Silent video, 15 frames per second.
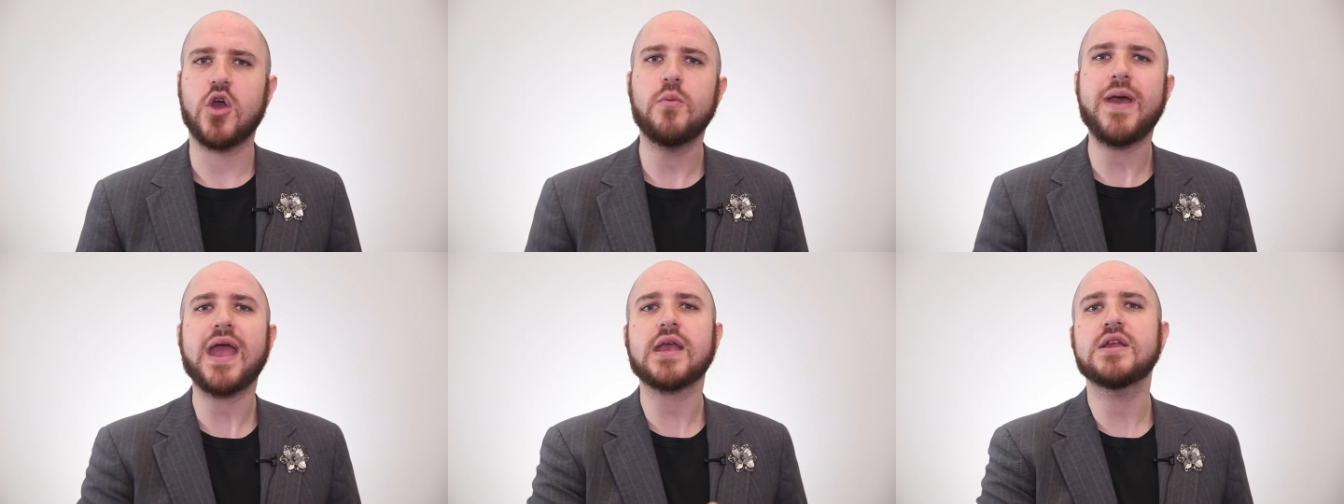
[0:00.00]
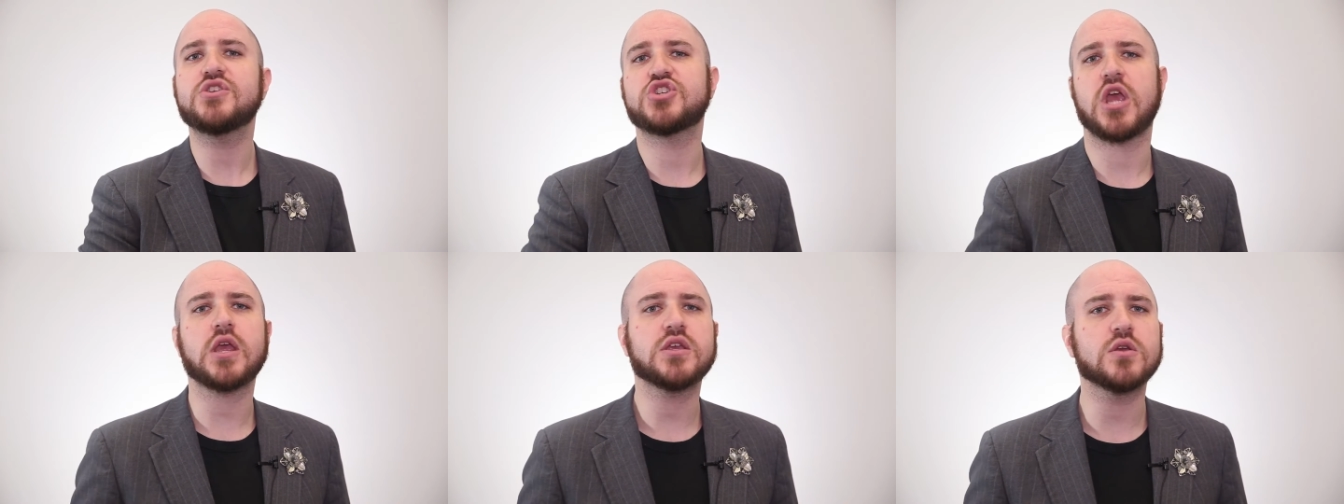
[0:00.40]
Go back and
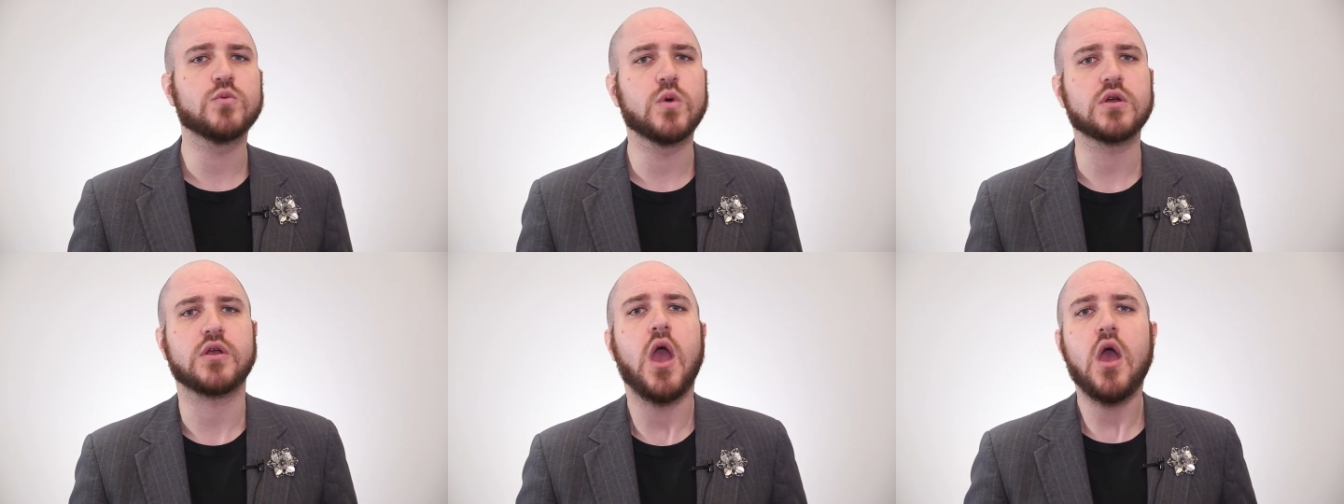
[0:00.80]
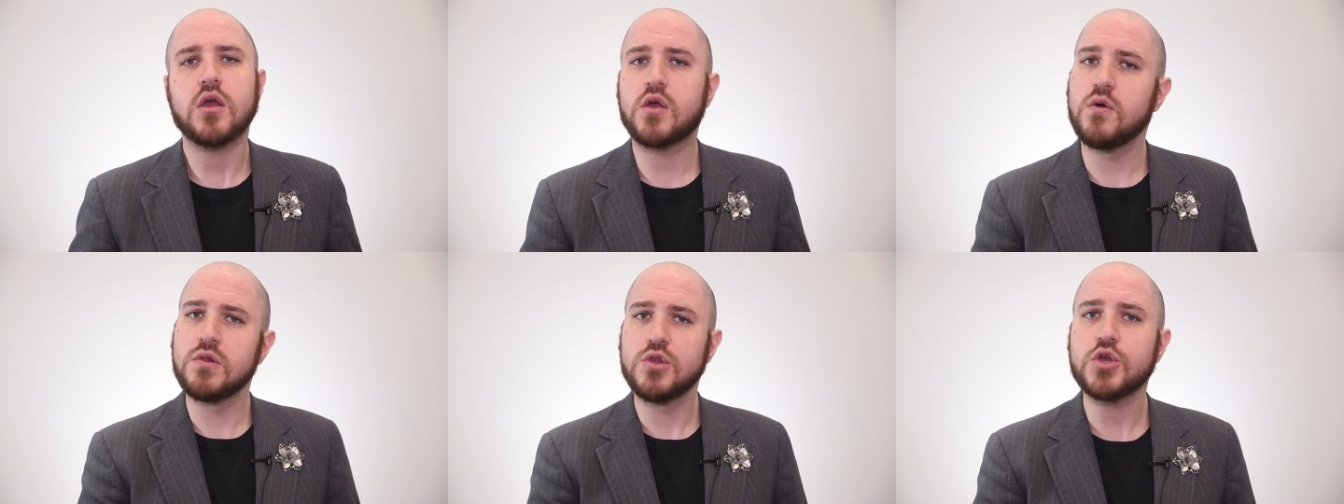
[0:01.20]
check your work.
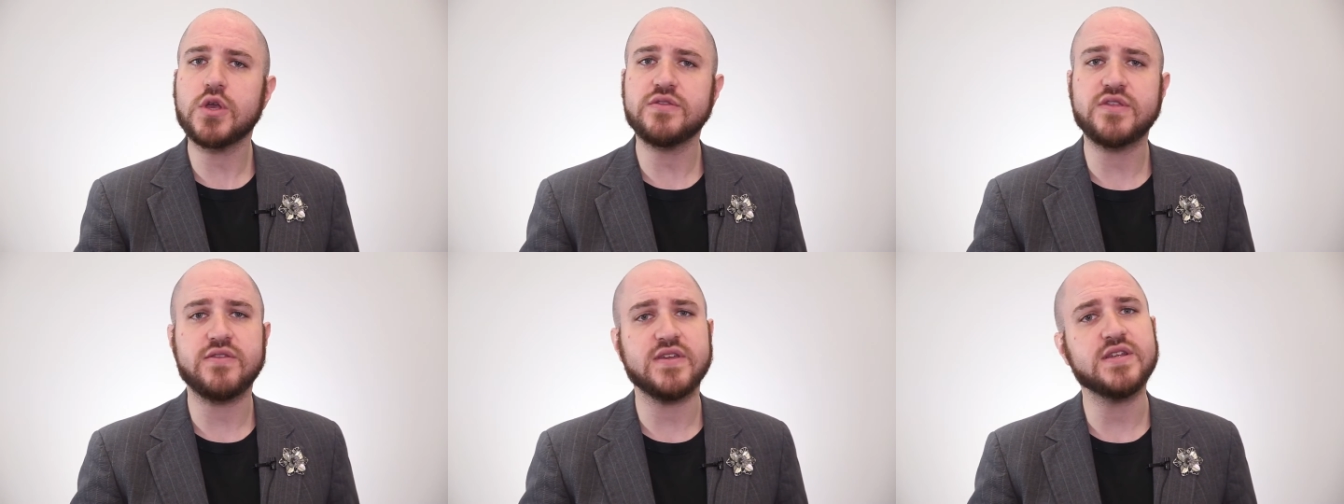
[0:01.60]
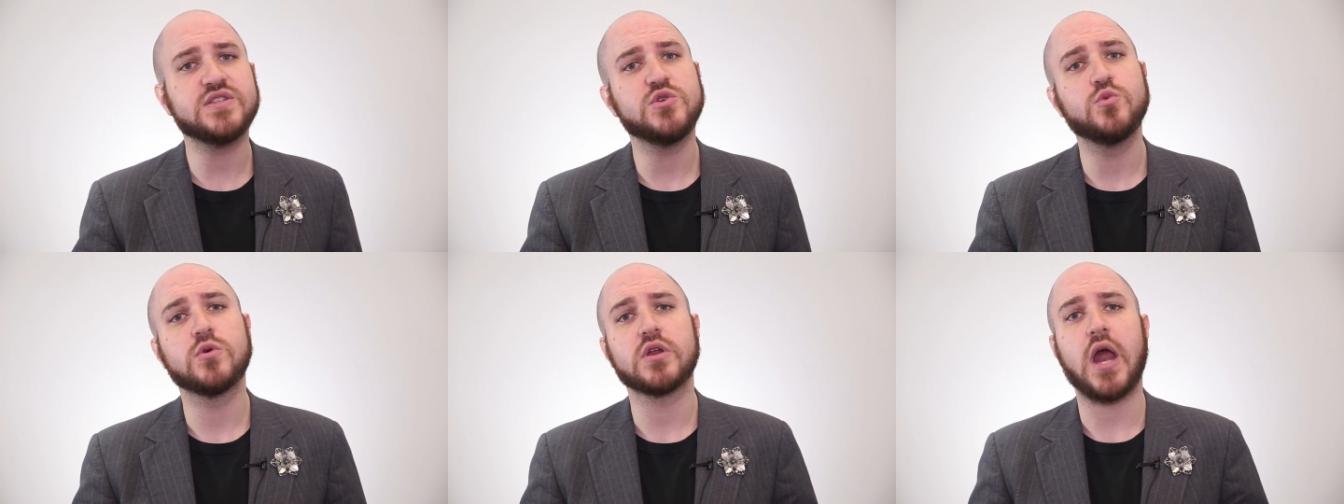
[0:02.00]
Go look at the
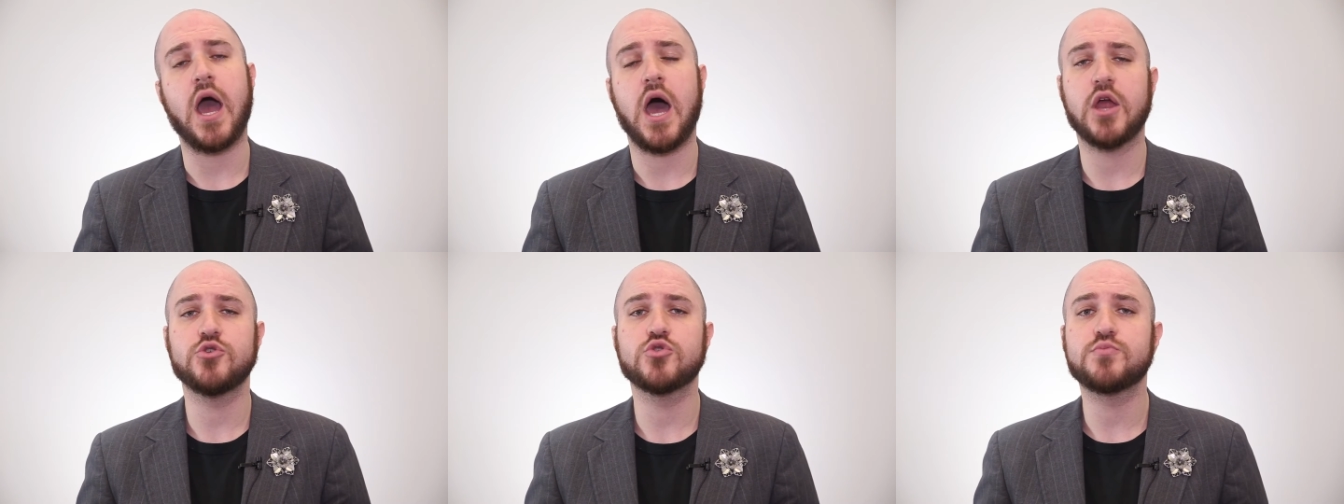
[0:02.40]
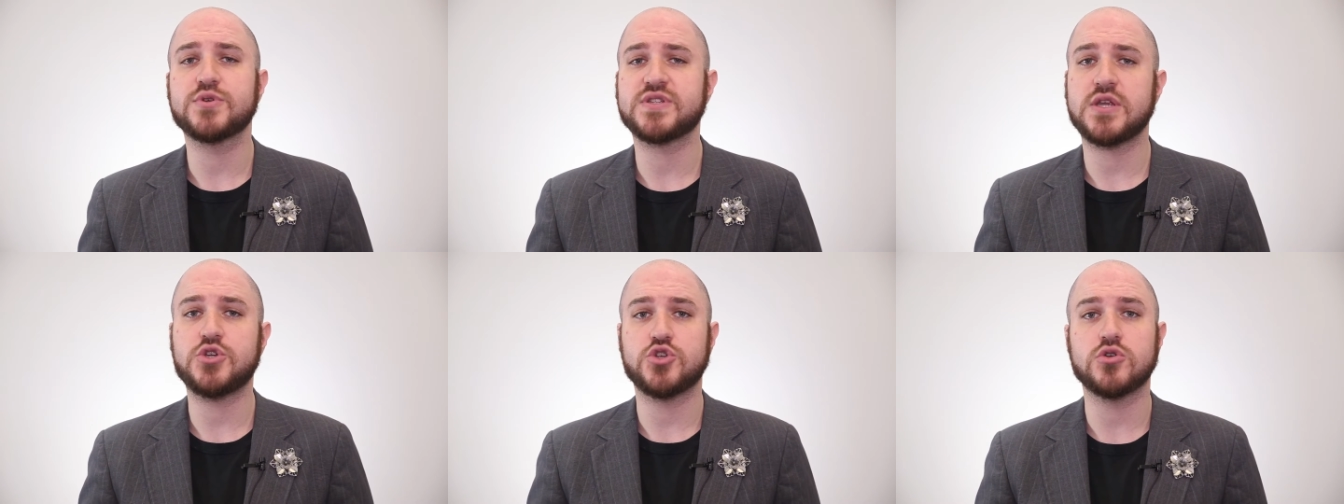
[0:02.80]
things you weren't
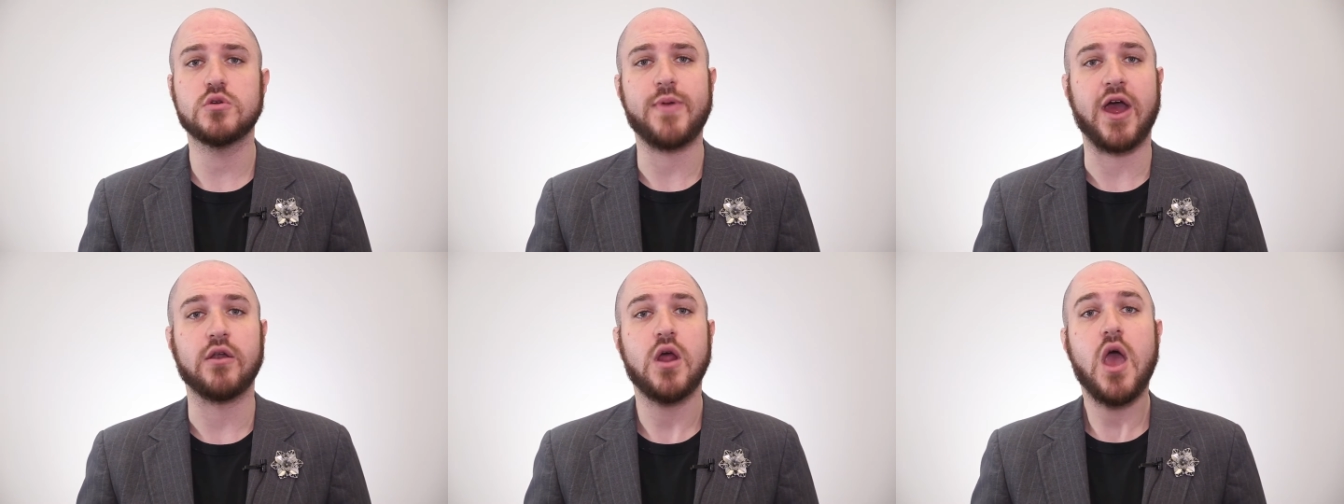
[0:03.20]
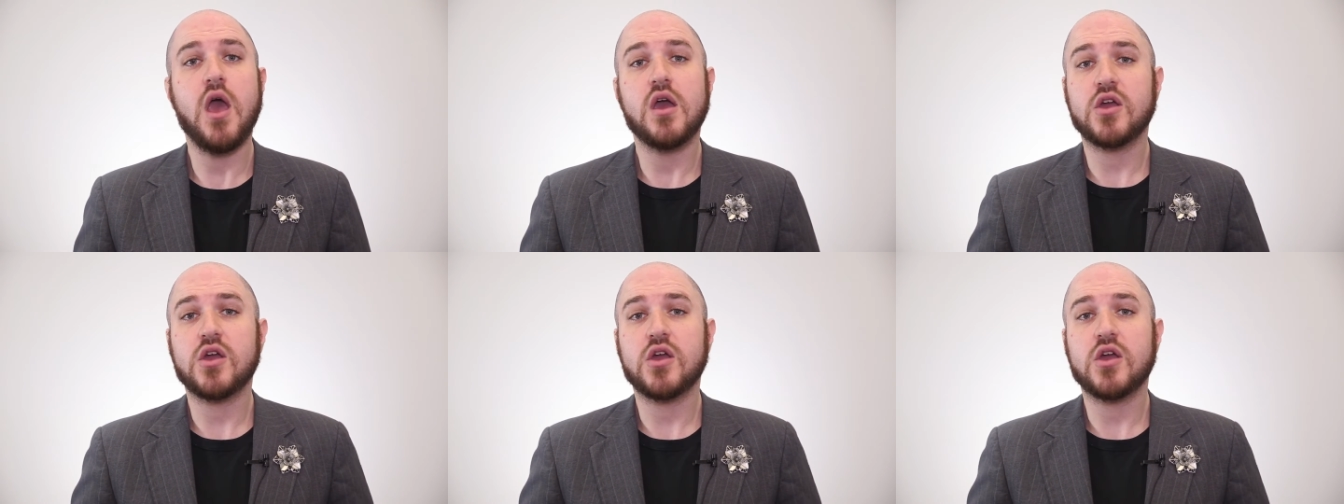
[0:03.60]
100% sure about.